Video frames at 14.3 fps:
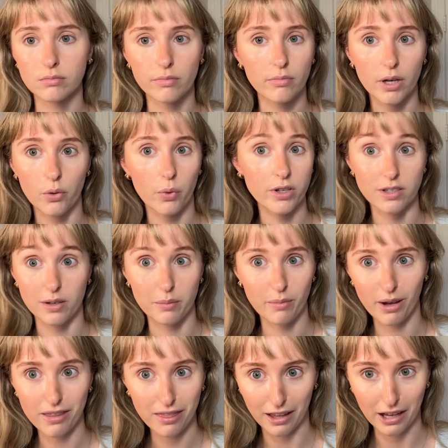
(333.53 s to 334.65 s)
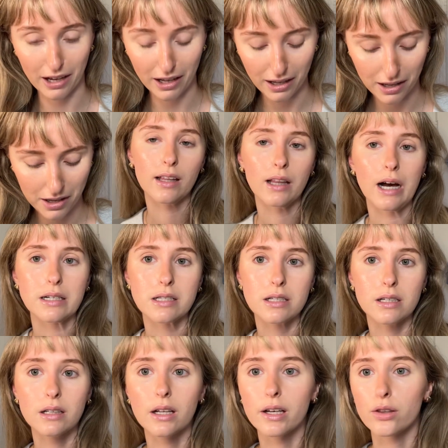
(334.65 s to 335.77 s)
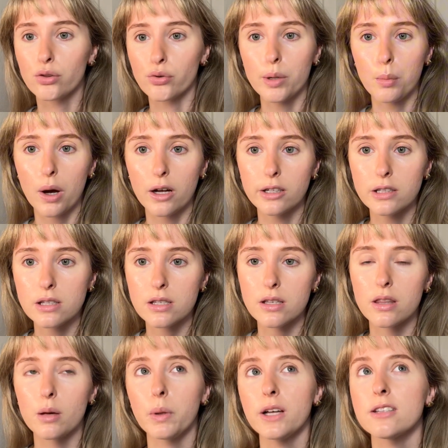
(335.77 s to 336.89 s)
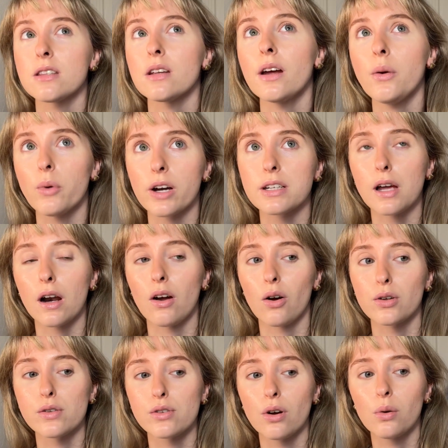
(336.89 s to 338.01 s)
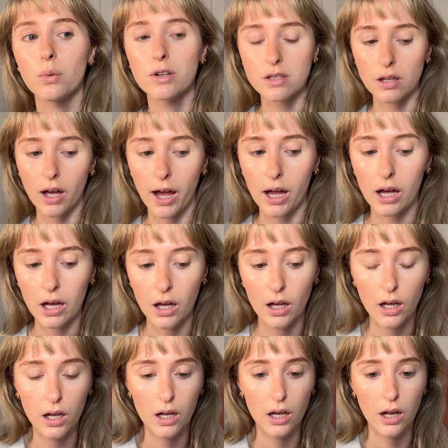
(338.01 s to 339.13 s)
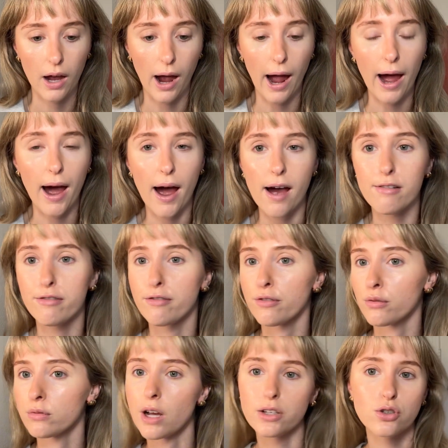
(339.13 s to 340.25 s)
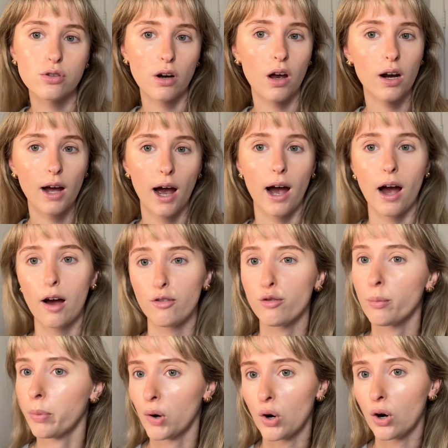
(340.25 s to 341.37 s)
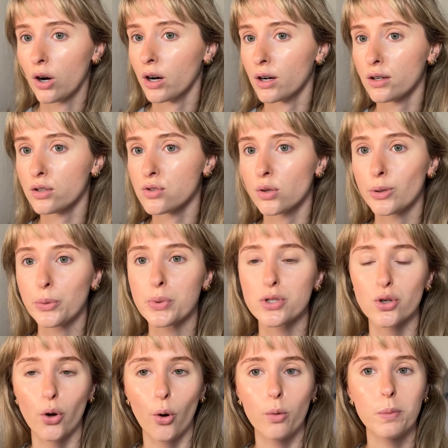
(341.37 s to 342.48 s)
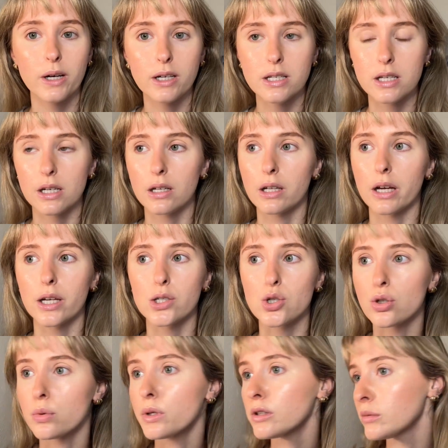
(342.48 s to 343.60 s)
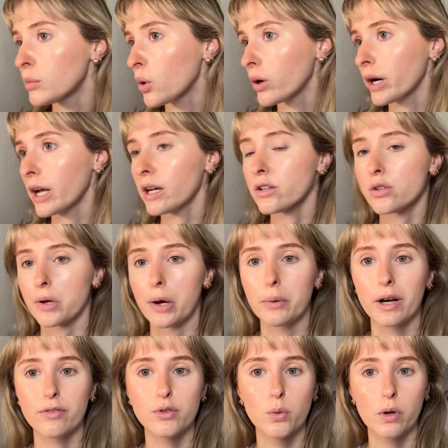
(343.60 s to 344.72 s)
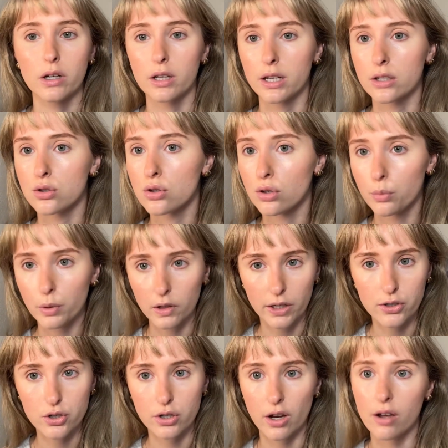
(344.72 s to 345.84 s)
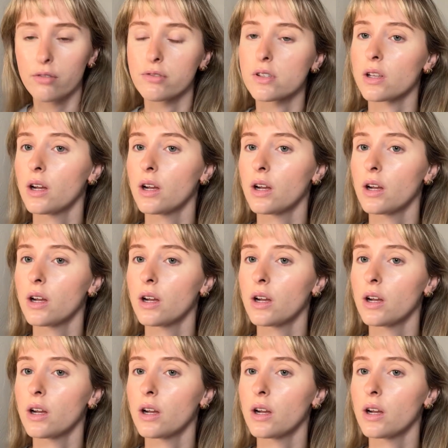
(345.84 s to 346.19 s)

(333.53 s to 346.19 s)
it wasn't my thing. It lasted like 3 months. The place that I worked at also was like half restaurant, half bar. So it was open until like 2 in the morning. So I would have to work like super late shifts.